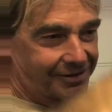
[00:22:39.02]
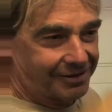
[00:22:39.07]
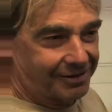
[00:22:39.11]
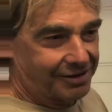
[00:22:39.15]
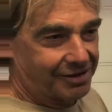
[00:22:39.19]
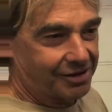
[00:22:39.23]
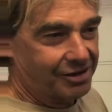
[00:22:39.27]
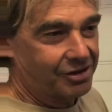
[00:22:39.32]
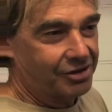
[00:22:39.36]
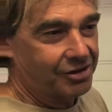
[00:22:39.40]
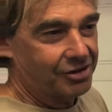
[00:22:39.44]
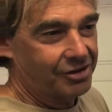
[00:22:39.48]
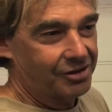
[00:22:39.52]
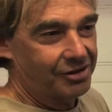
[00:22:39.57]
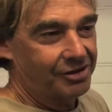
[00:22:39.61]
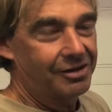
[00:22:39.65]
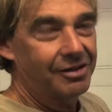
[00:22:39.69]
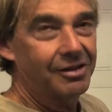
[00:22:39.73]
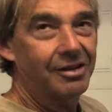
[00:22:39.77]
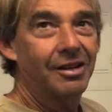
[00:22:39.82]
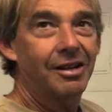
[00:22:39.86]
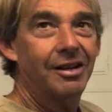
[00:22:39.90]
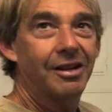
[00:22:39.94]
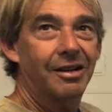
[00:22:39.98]
They took a
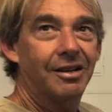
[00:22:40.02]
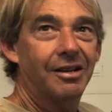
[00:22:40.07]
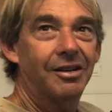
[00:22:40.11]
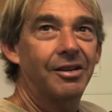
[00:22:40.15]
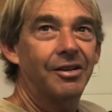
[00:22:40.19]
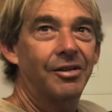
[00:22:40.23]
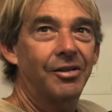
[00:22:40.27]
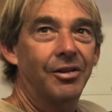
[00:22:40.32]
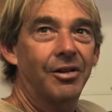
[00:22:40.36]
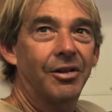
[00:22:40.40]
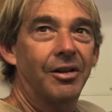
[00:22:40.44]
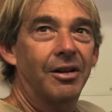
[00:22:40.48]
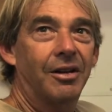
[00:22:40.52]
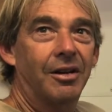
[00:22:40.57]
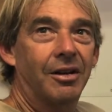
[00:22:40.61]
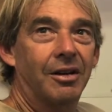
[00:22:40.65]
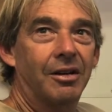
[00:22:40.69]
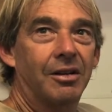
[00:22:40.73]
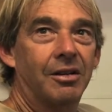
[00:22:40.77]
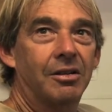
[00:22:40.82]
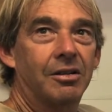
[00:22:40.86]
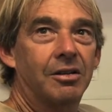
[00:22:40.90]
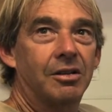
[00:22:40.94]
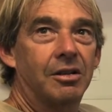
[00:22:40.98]
hit somehow, and I
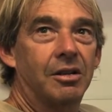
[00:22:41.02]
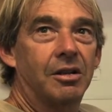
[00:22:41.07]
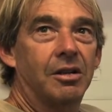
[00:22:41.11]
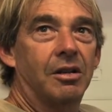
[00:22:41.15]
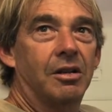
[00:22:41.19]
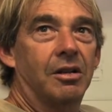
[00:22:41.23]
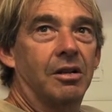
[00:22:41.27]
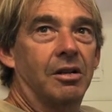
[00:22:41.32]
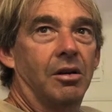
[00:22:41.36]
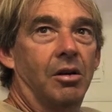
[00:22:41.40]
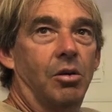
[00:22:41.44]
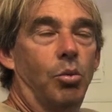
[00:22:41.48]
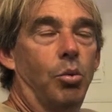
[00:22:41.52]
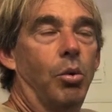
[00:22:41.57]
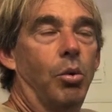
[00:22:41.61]
don't know how. I don't